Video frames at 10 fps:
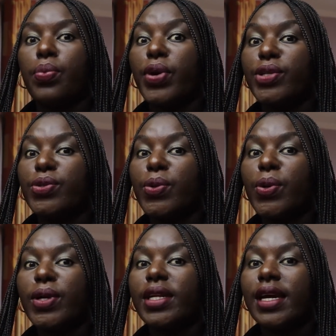pray to
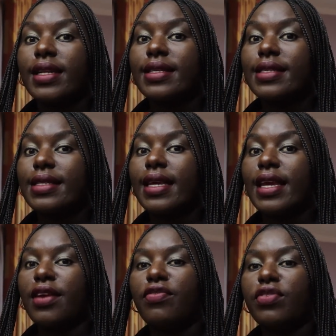god and
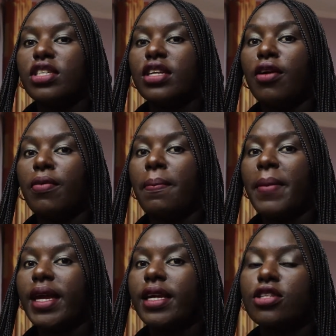see if we shall
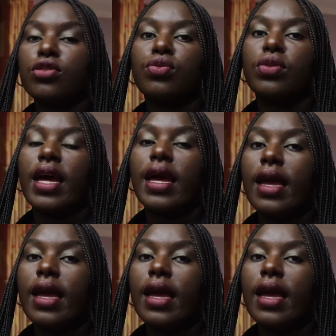make it to the